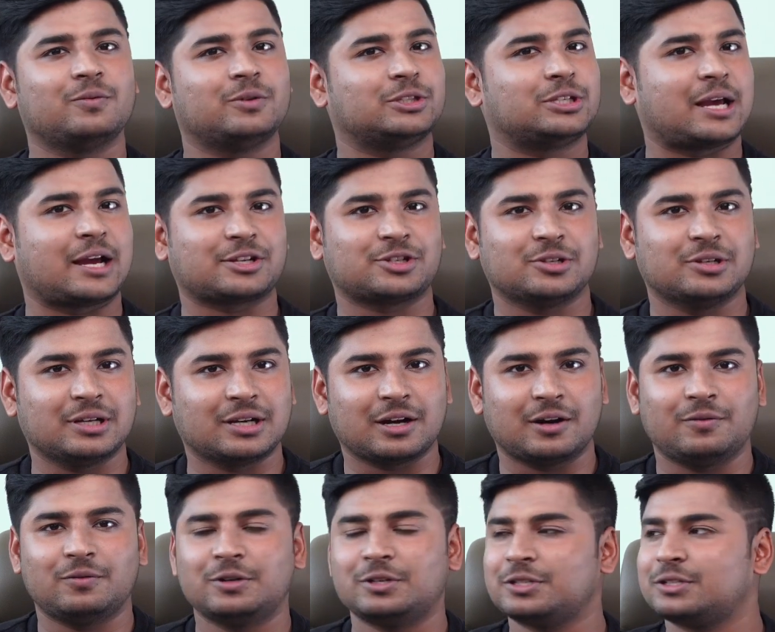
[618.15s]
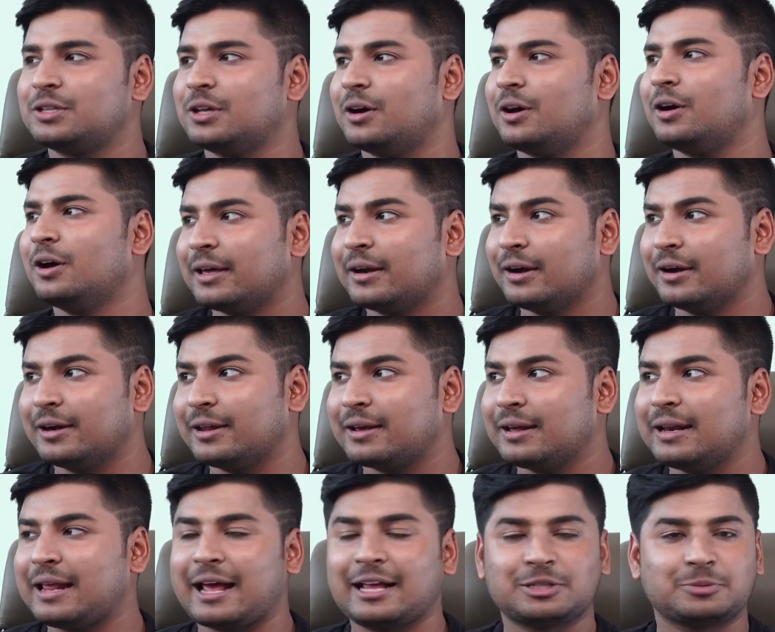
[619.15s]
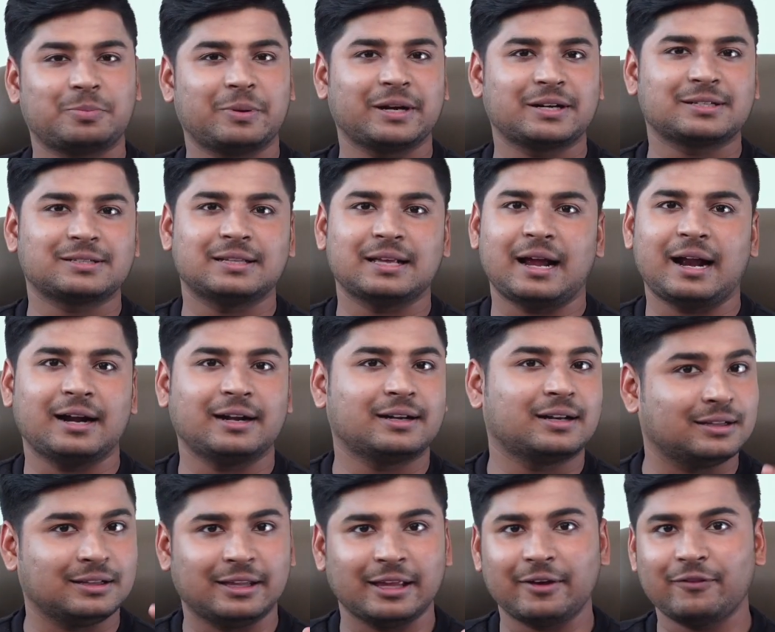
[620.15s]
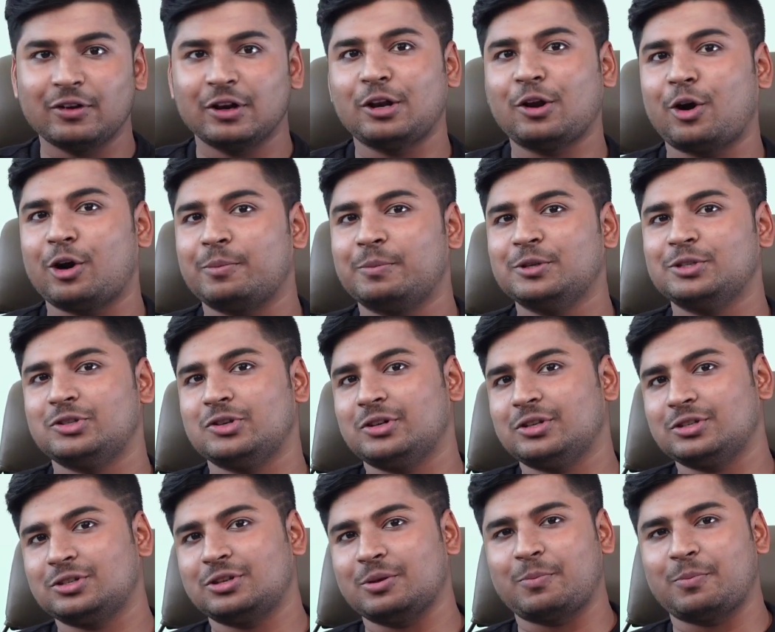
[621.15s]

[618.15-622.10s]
which actually covers the critical aspects that they will not be judged,